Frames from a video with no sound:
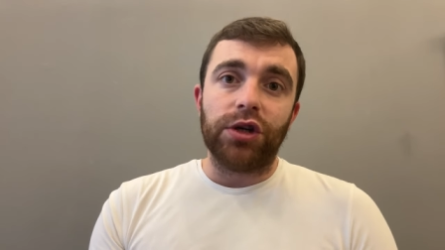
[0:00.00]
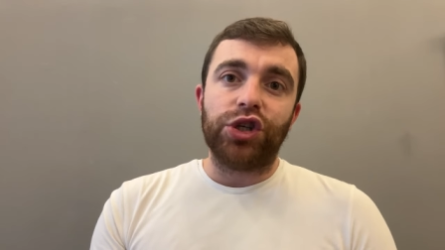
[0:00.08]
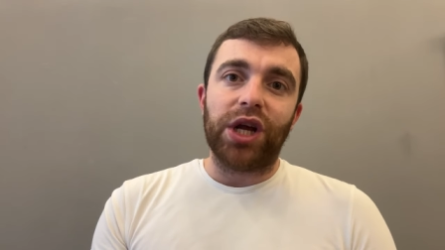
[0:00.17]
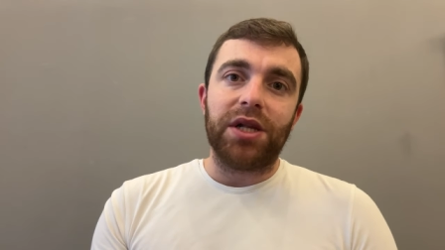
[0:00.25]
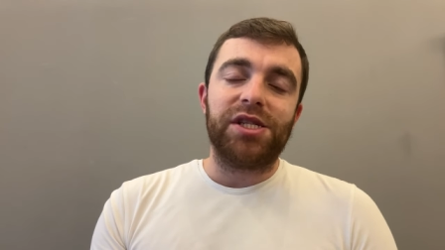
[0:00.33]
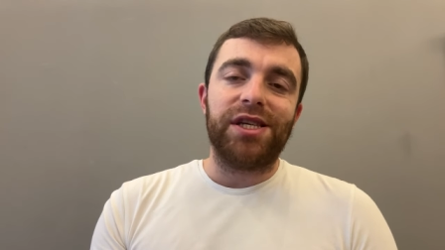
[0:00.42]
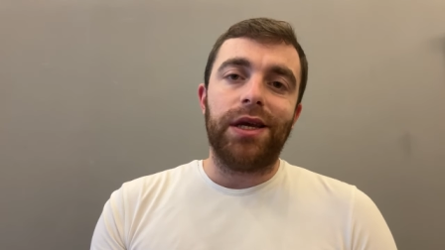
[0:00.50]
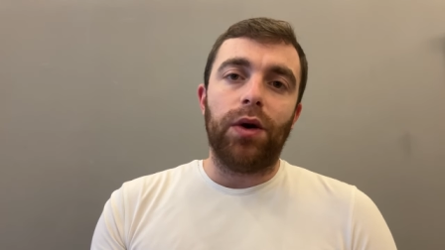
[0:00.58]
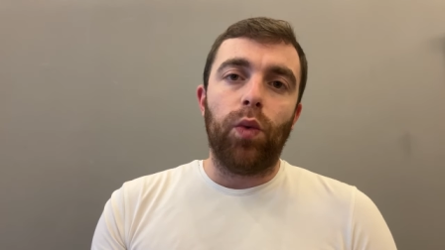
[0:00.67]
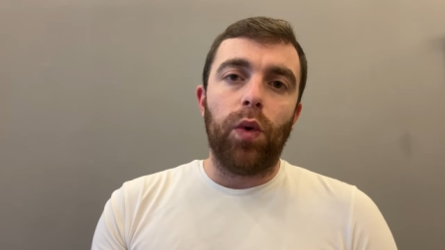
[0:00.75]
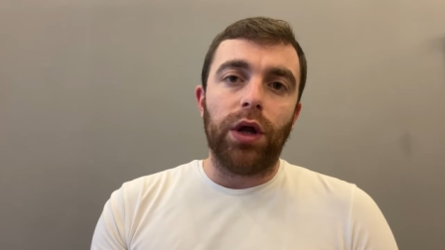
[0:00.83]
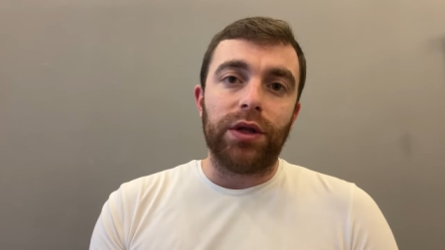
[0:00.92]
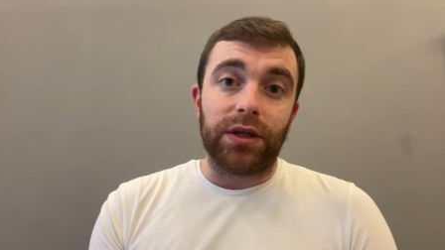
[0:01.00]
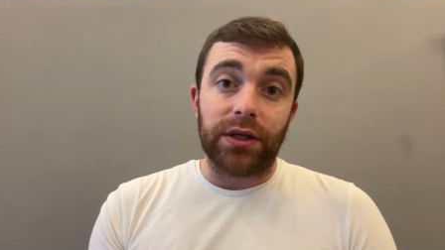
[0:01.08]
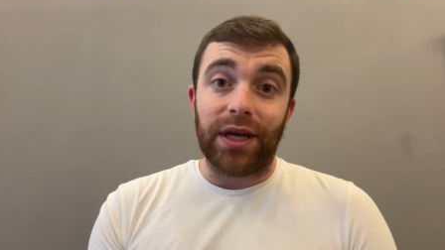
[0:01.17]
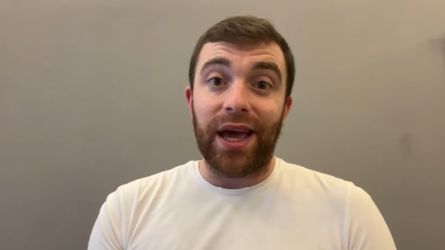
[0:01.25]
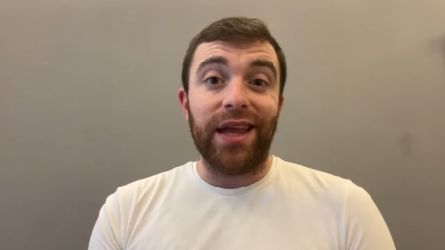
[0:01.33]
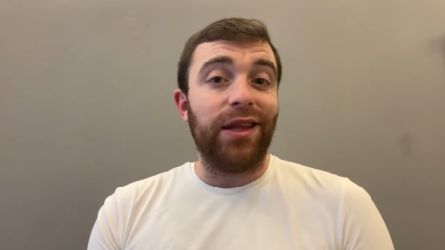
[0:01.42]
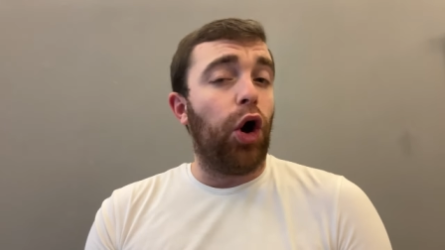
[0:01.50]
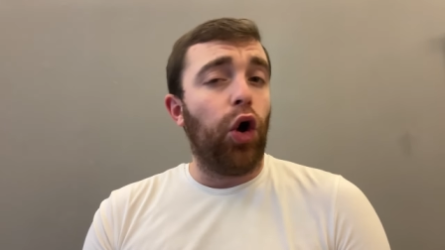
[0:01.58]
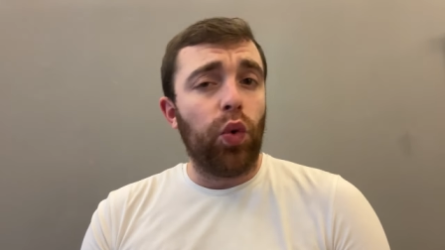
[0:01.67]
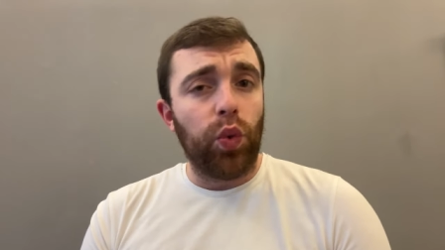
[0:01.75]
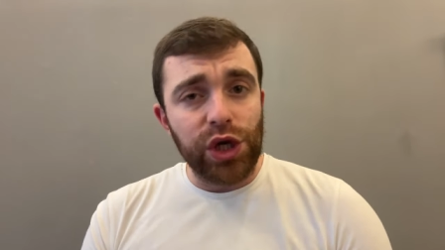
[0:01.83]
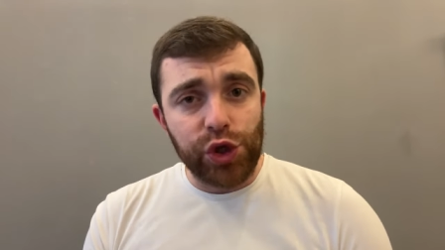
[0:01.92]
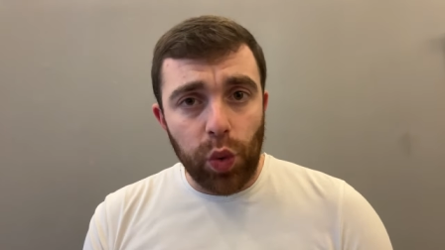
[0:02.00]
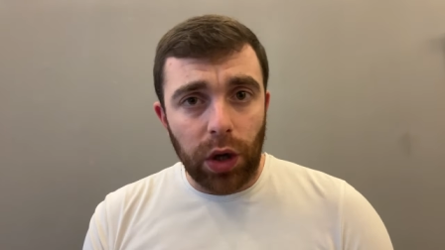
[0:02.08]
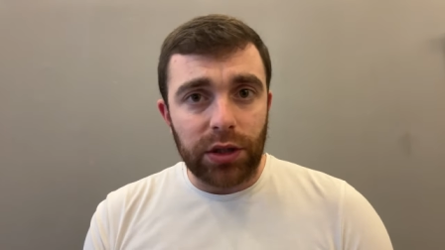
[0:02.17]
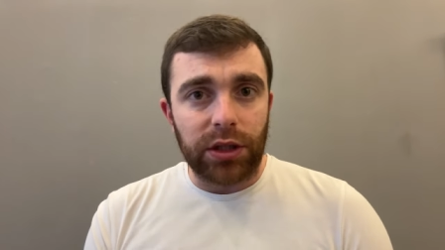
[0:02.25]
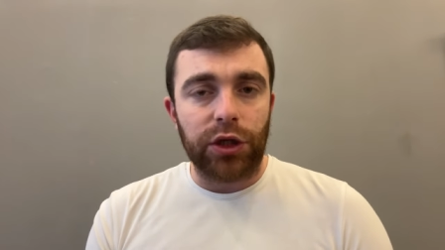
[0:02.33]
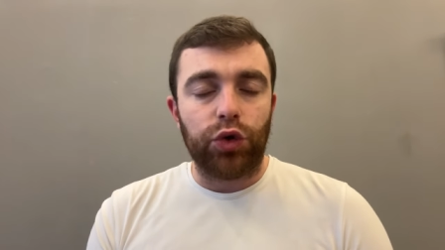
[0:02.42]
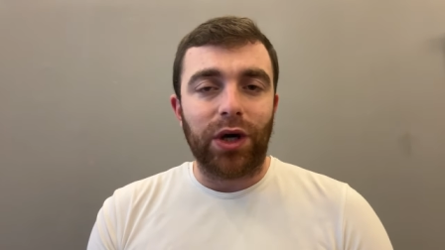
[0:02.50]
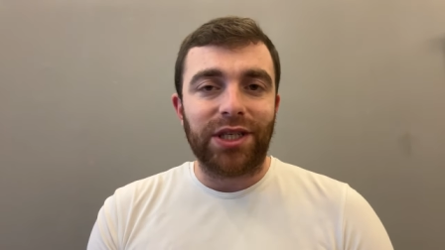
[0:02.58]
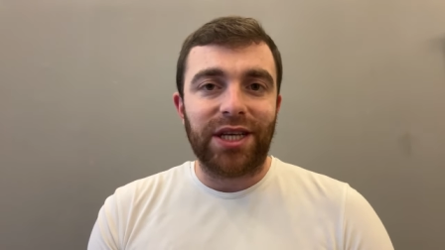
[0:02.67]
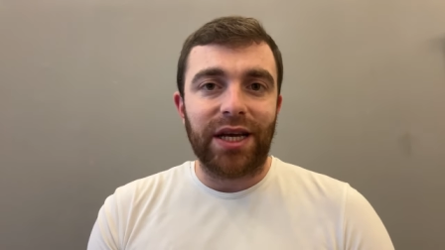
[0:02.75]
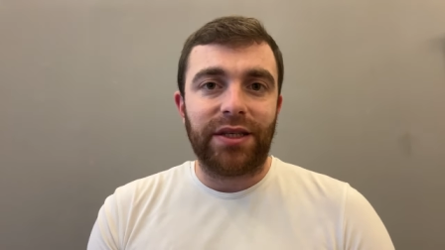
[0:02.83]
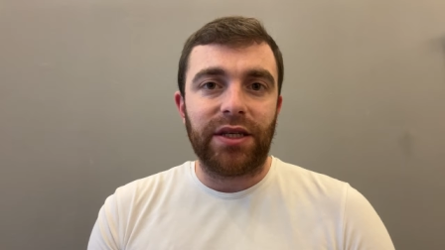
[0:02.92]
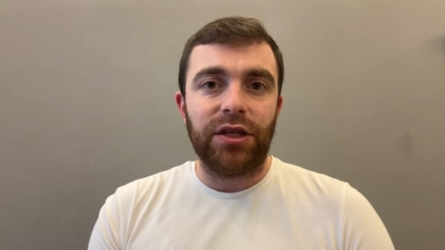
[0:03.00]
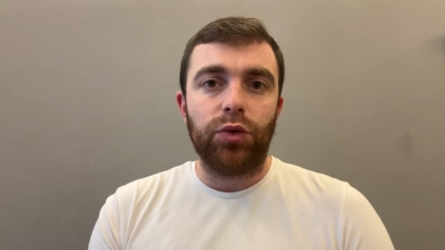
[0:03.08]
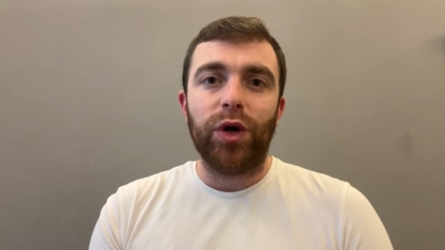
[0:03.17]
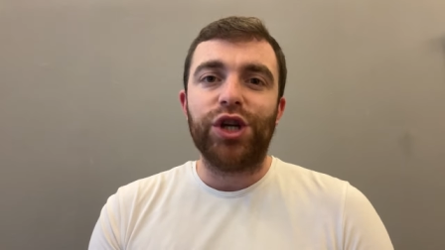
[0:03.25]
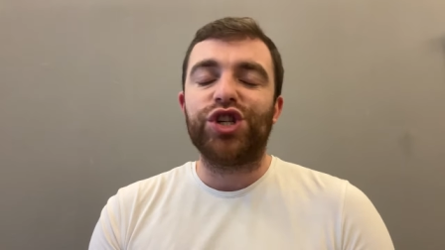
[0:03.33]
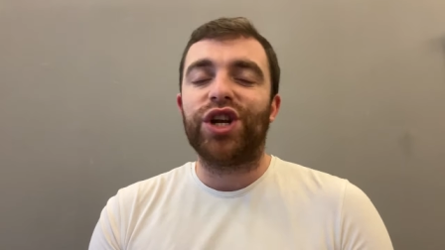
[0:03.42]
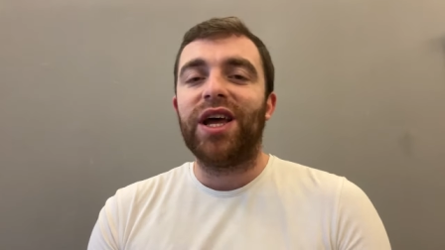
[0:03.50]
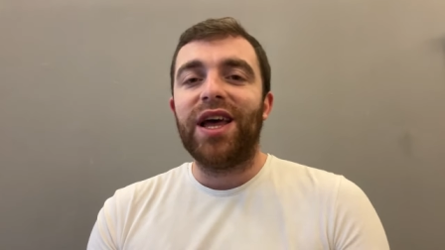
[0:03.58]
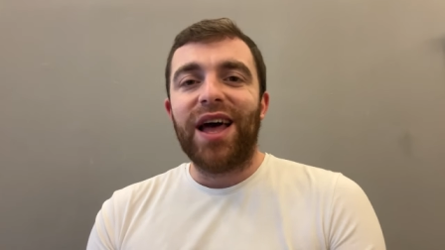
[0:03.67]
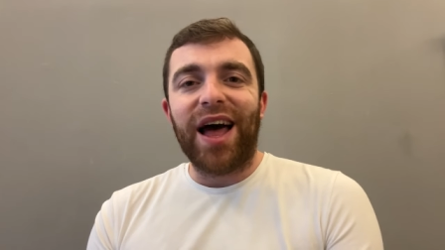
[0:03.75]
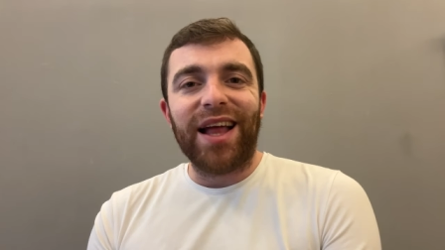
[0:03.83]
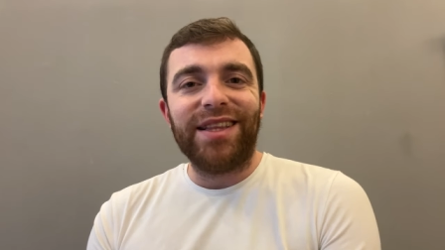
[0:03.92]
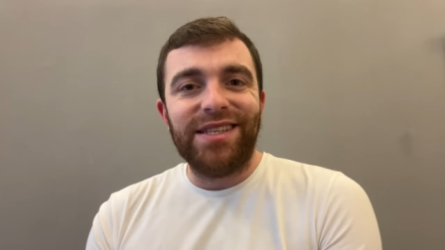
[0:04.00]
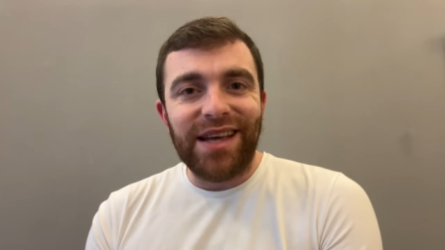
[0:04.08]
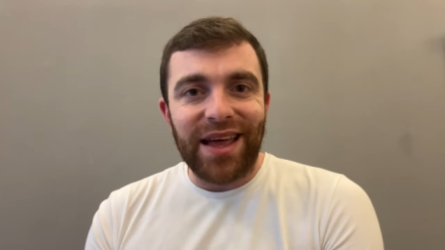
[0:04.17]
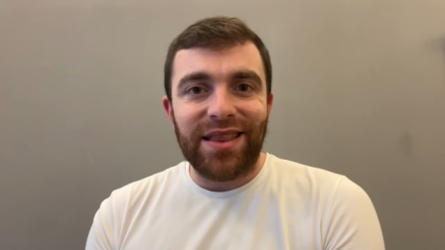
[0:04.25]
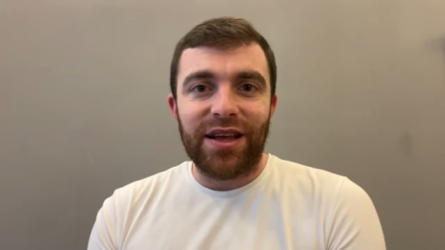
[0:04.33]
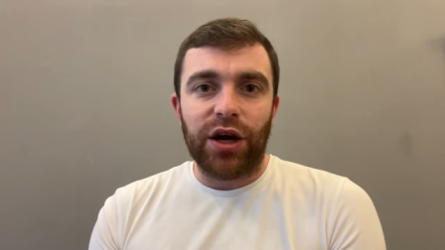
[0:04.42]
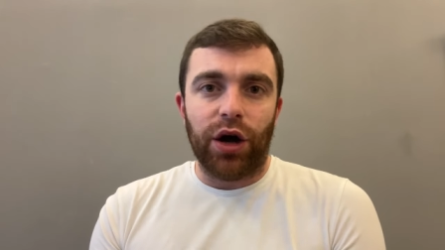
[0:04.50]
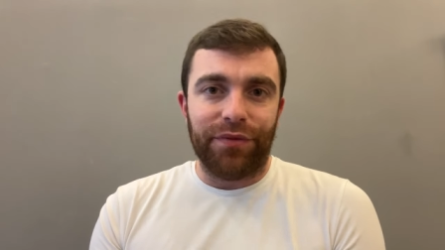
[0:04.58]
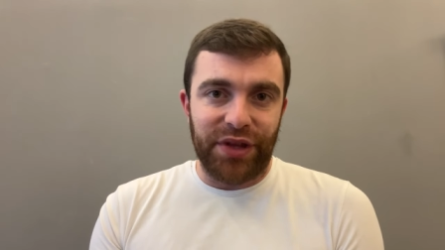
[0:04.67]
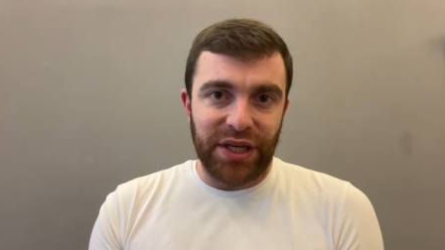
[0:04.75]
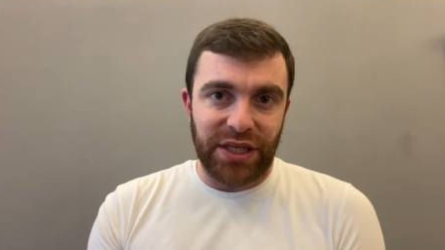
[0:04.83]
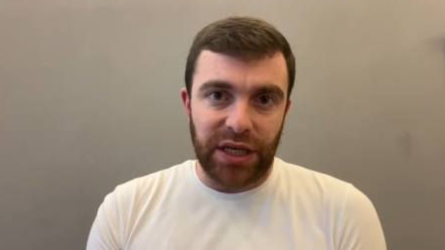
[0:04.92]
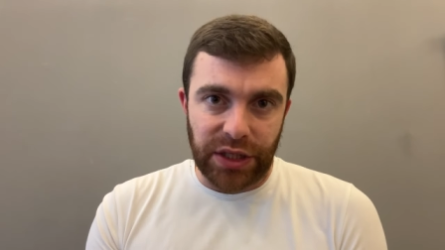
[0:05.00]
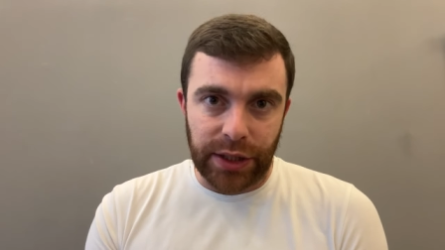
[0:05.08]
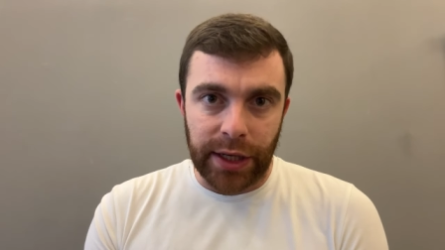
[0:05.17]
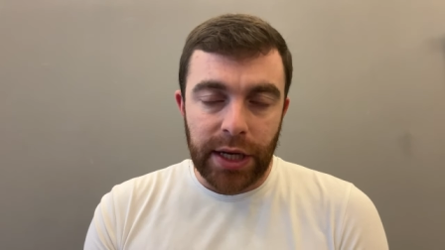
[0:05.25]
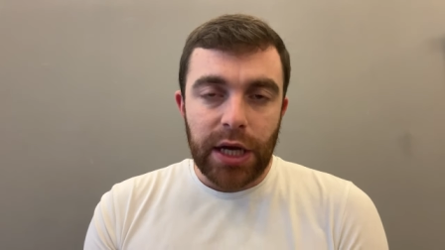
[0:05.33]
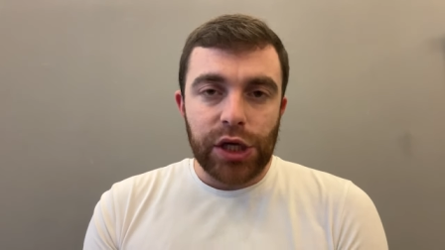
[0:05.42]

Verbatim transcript: Chelsea want and always wanted to assess the situation at the end of this season.